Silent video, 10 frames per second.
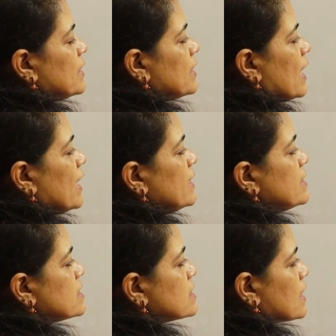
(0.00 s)

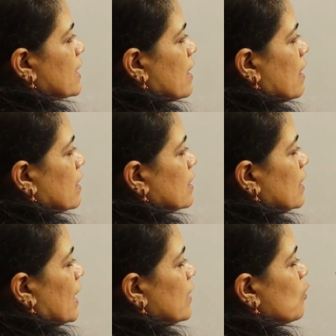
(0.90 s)
Right
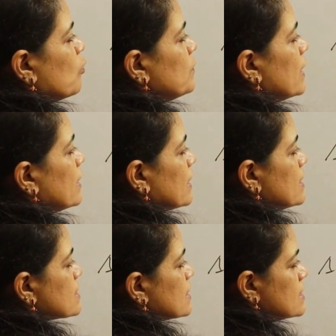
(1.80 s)
triangle. I hope the
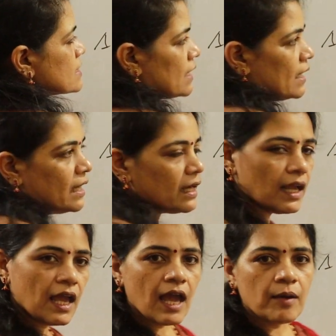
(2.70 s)
reason is
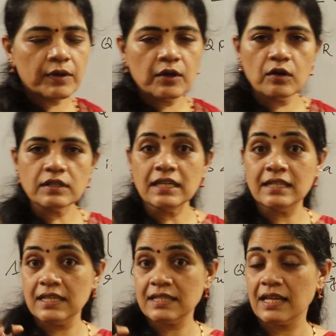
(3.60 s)
clear, because
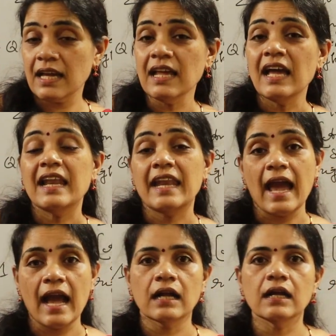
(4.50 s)
it is an
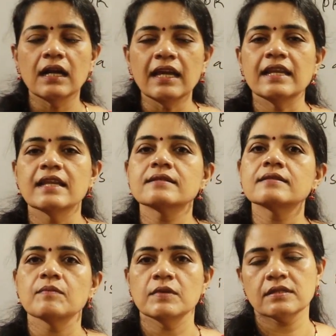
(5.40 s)
angle in a
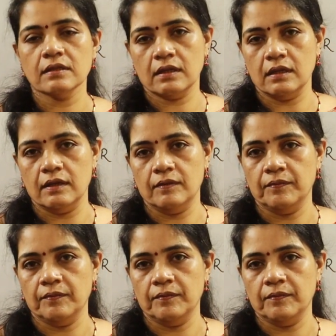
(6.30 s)
semicircle.